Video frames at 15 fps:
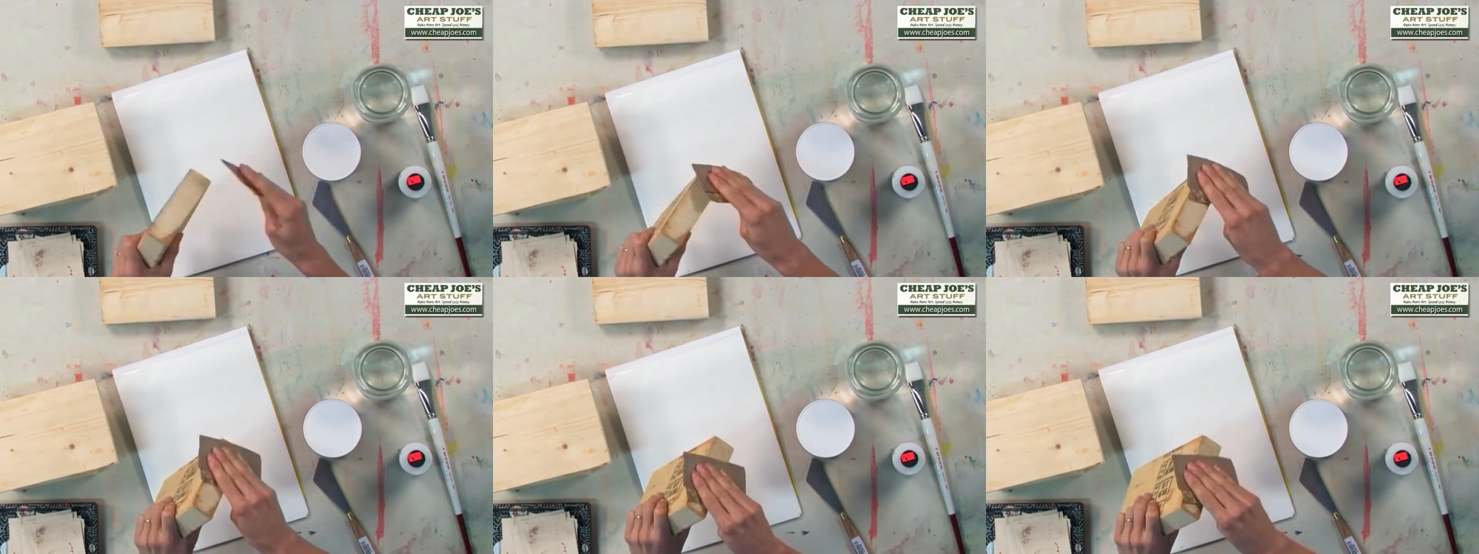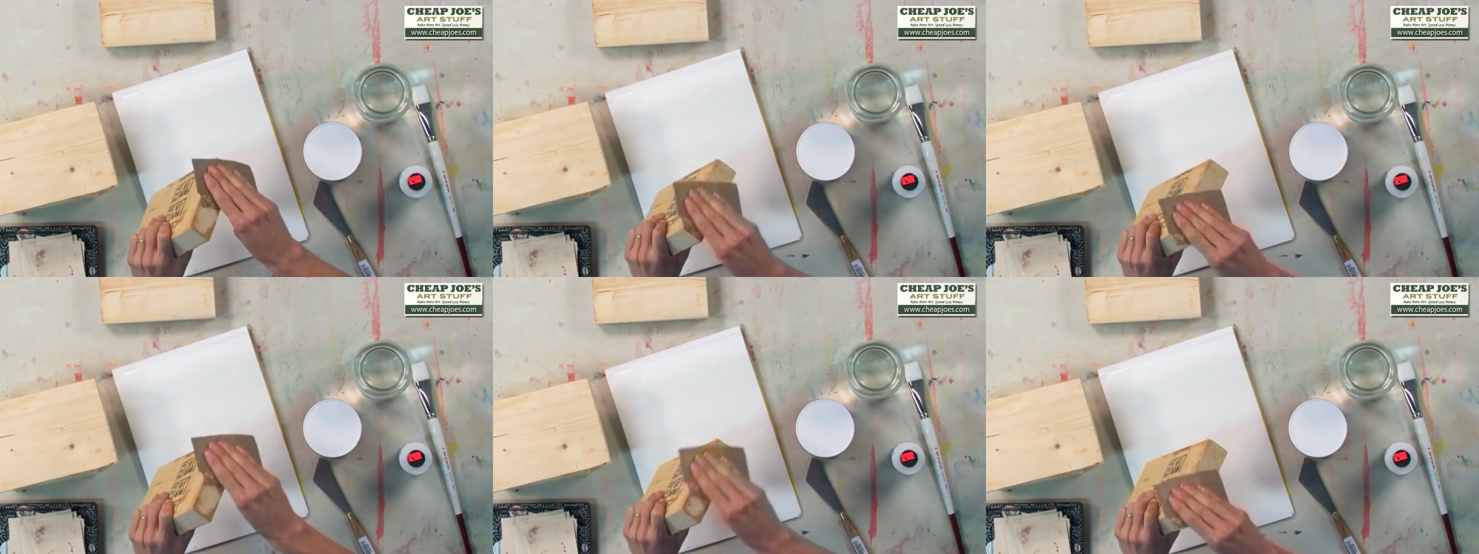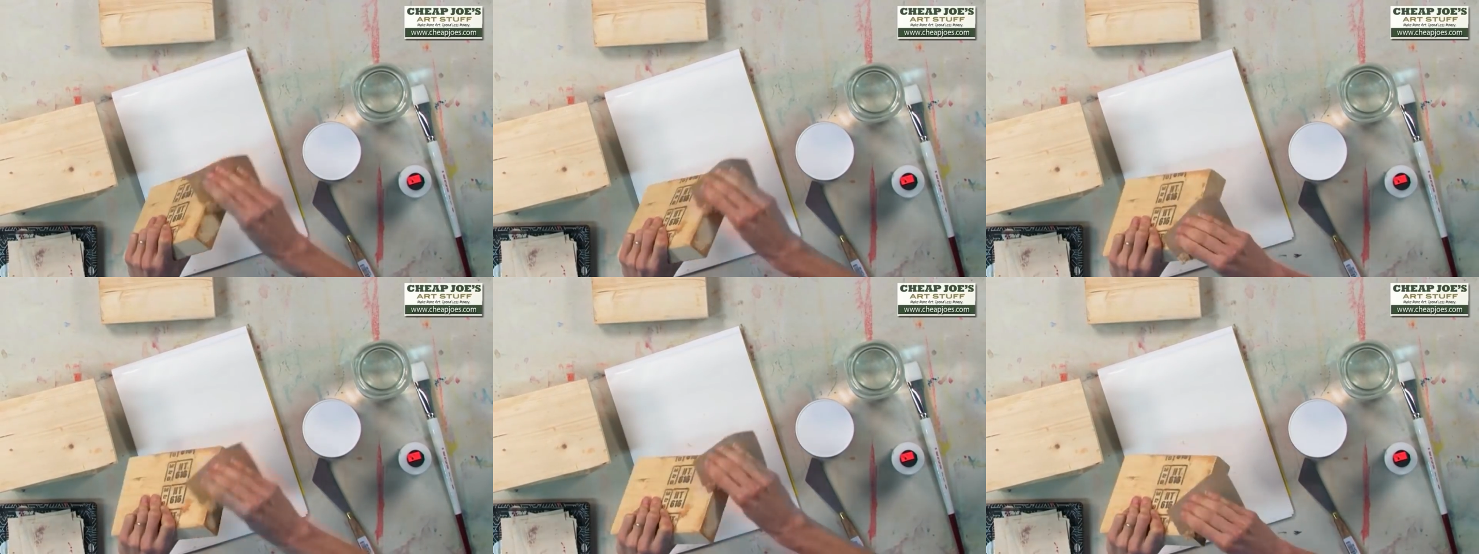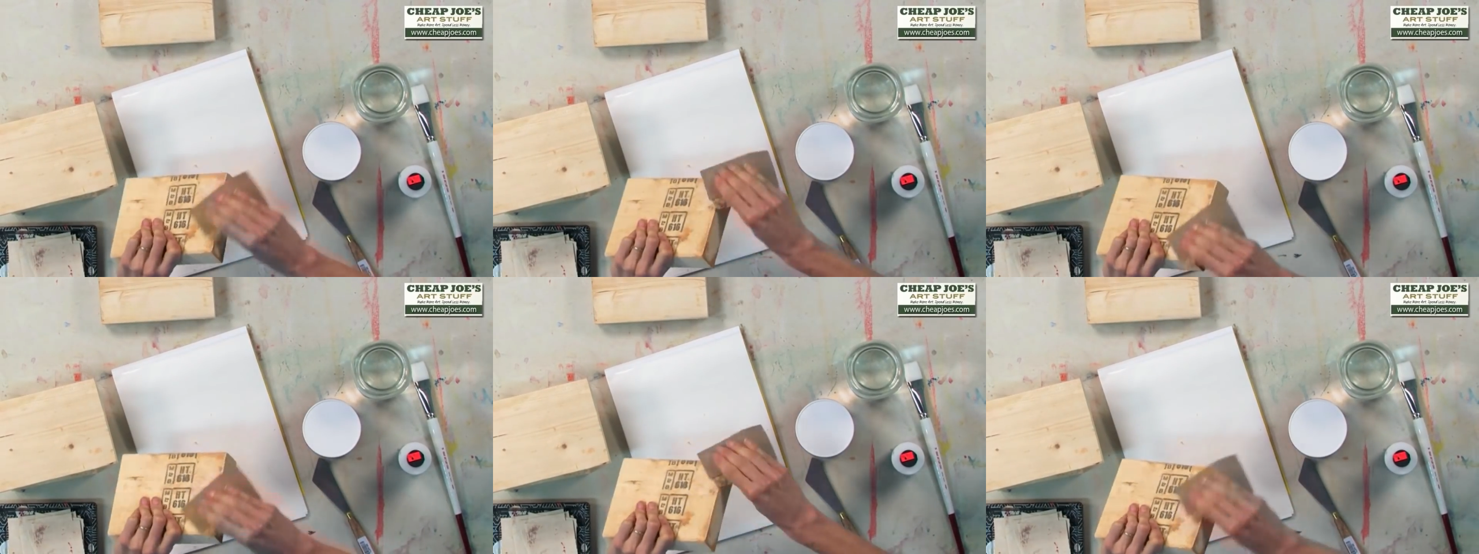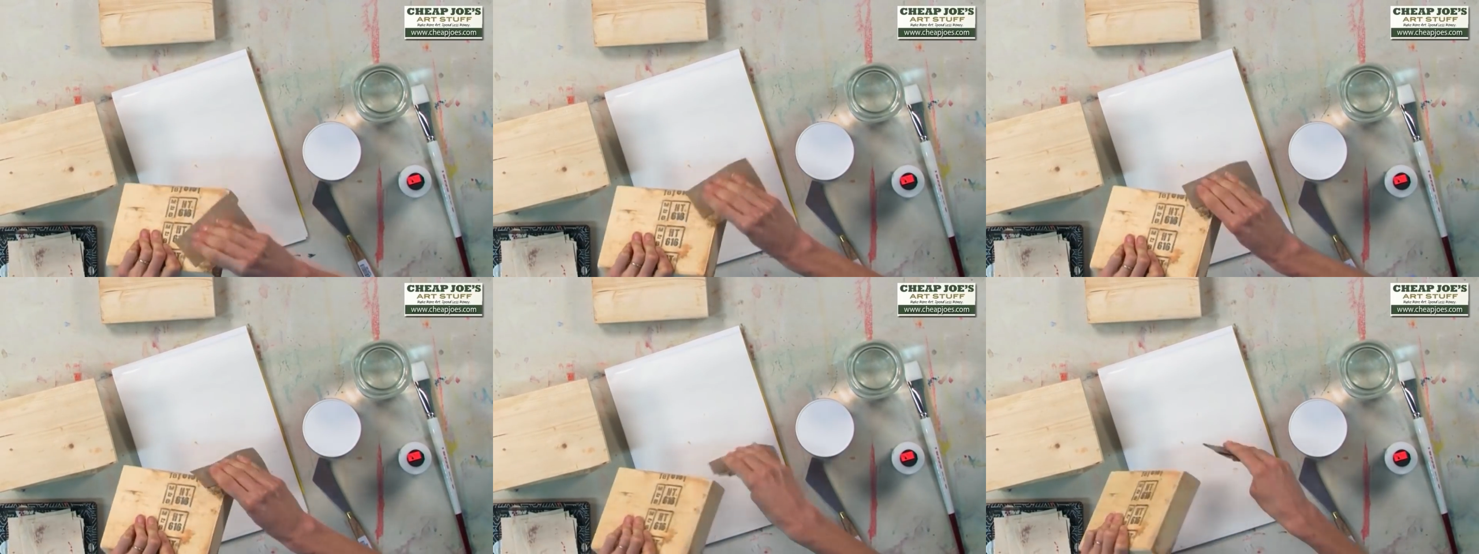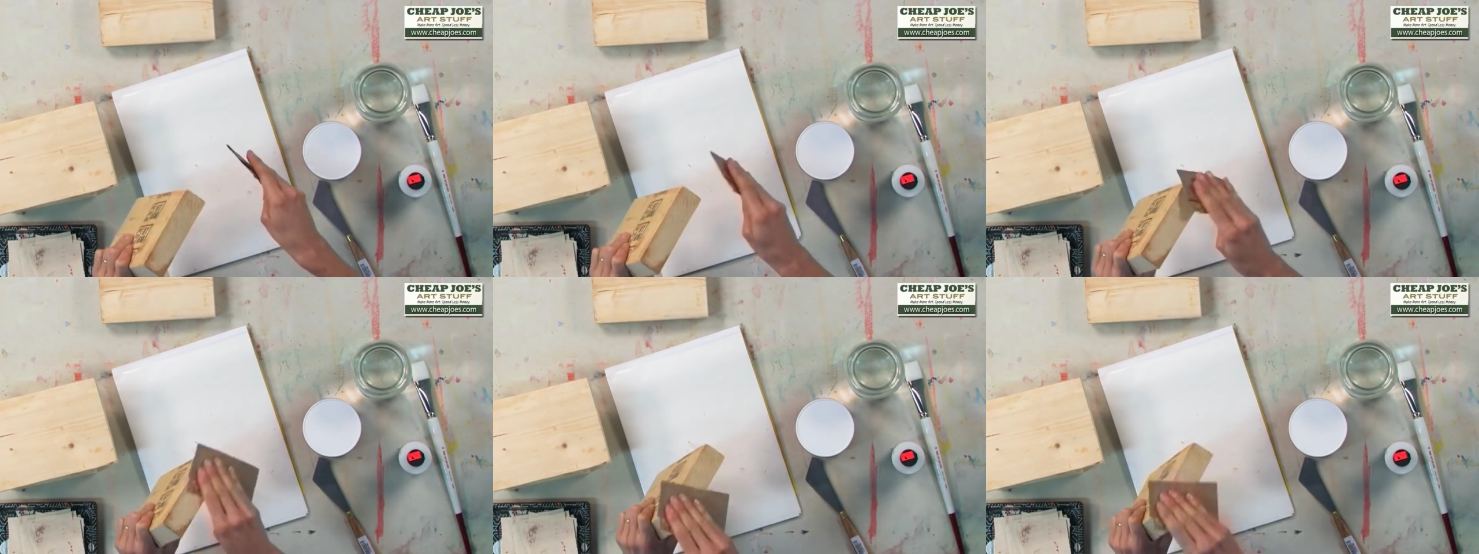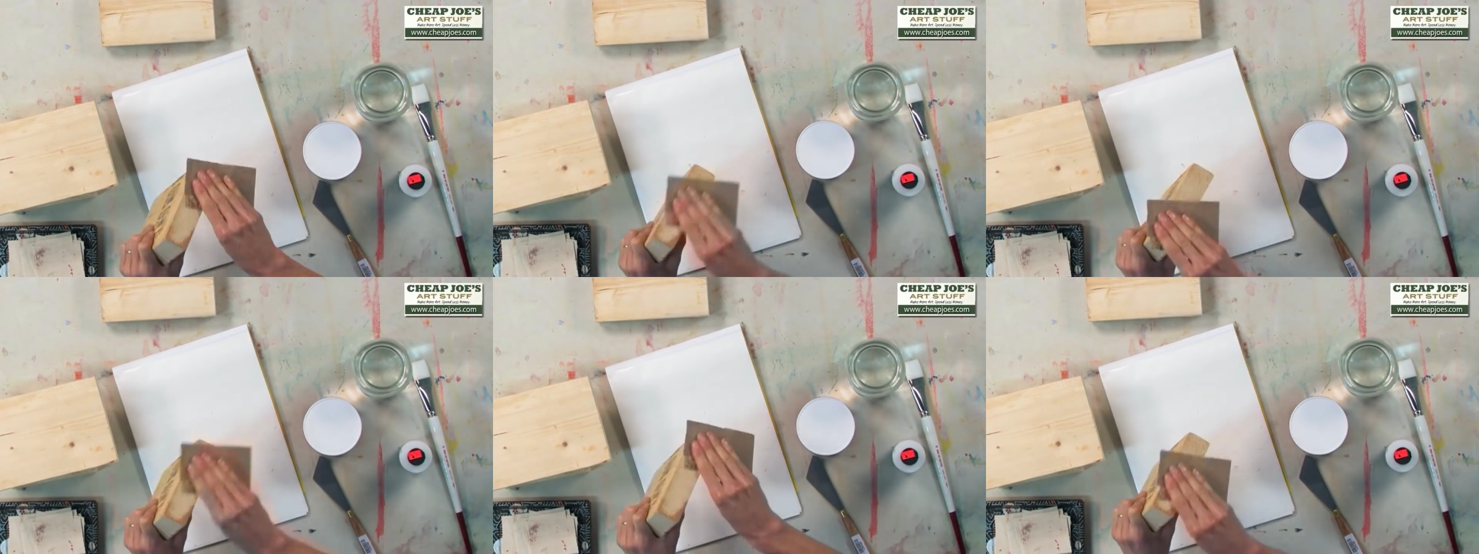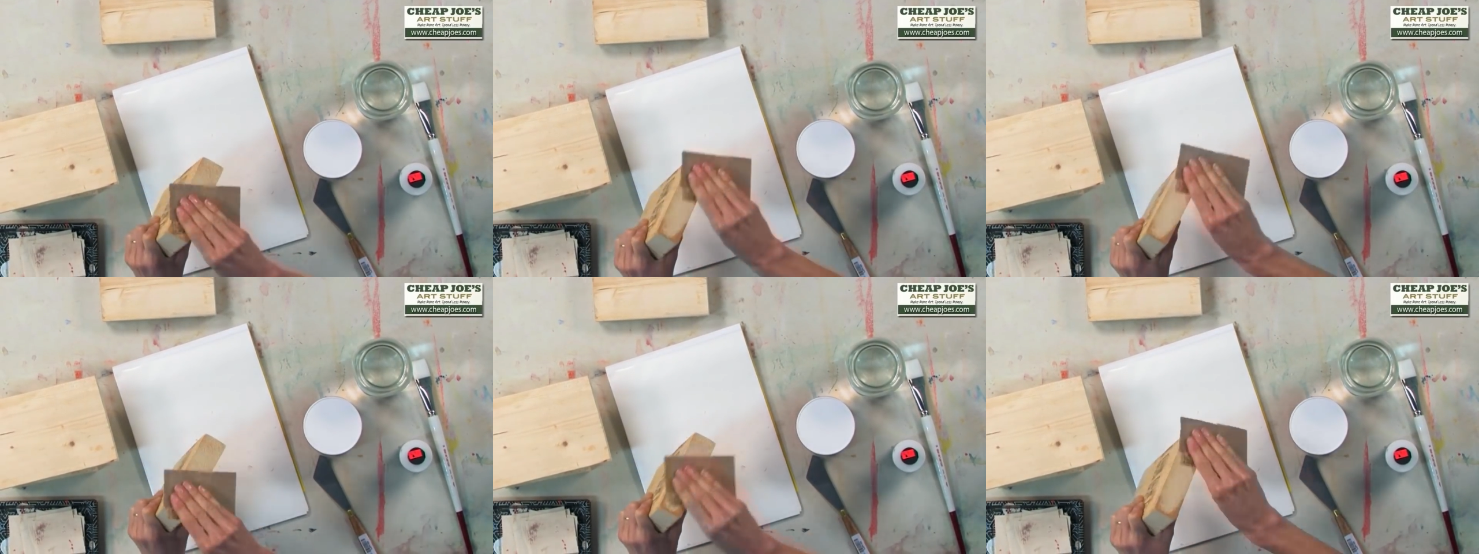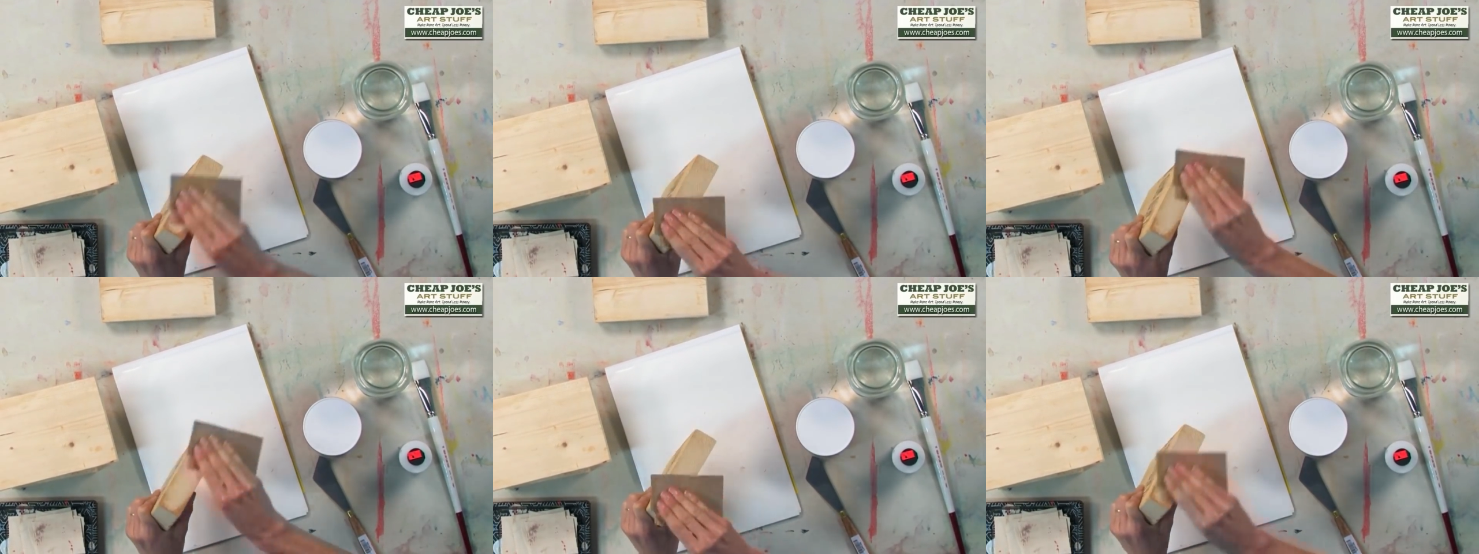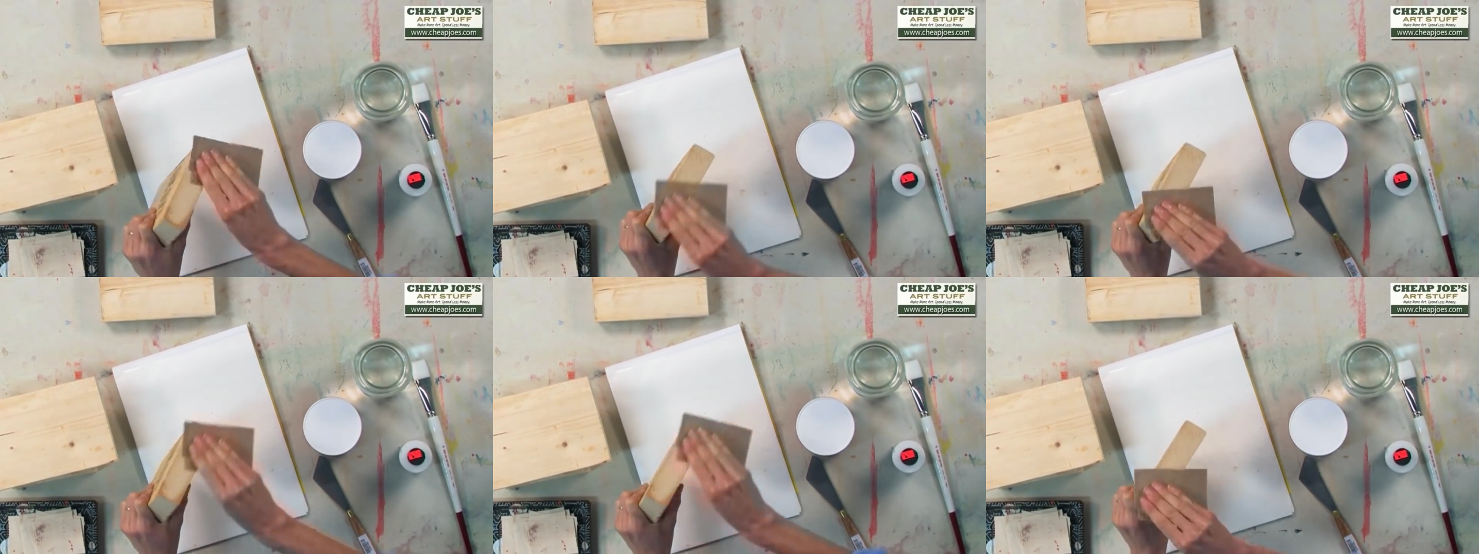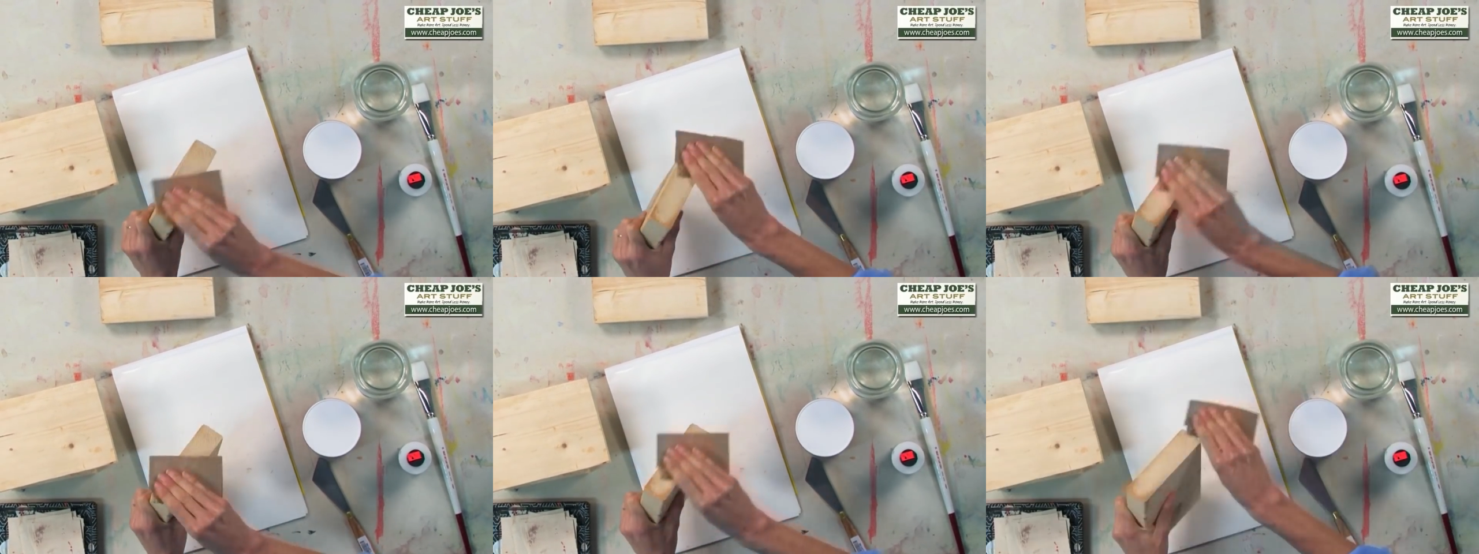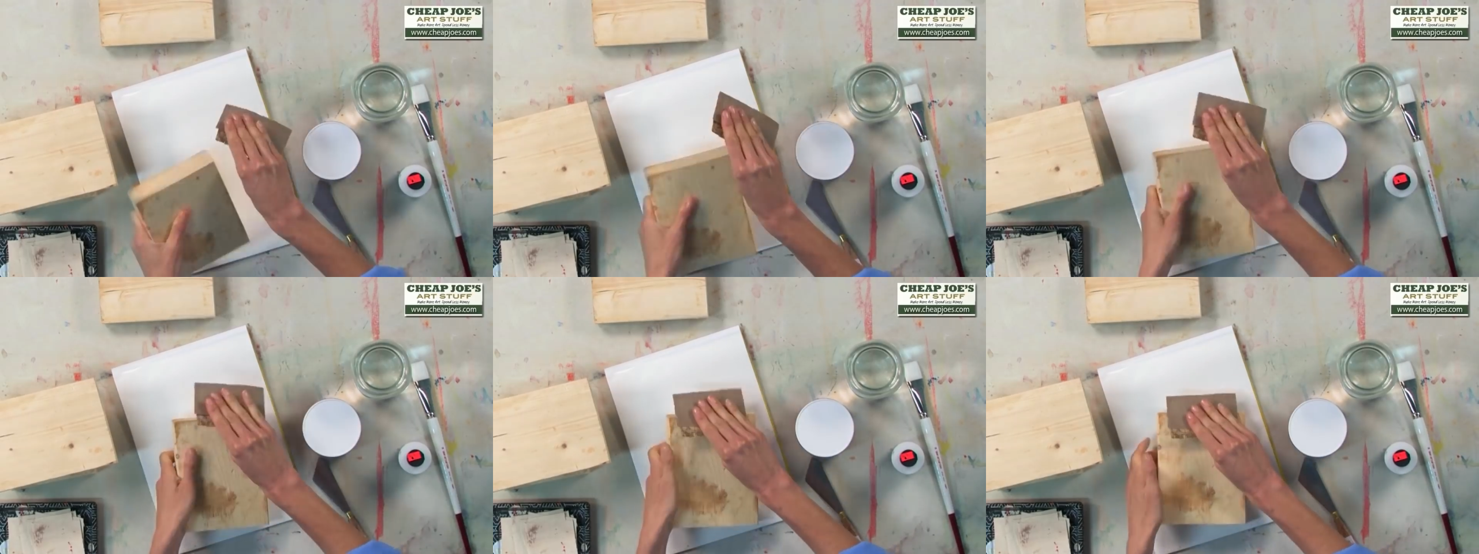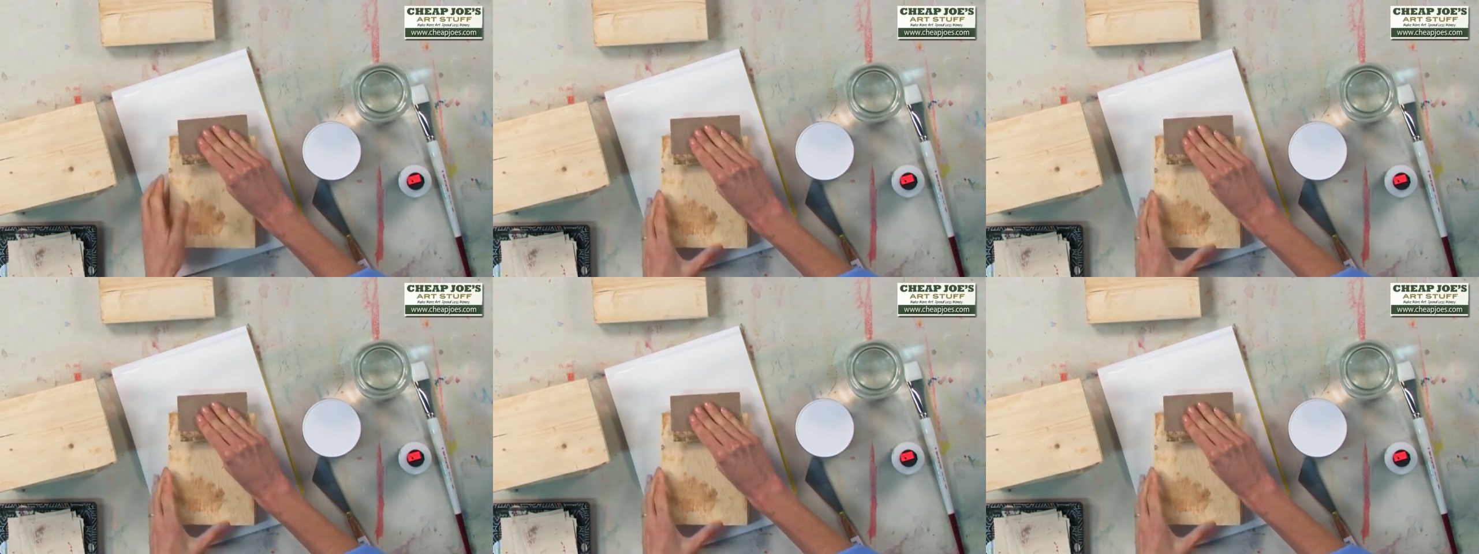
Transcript: Nobody's mouth can be seen.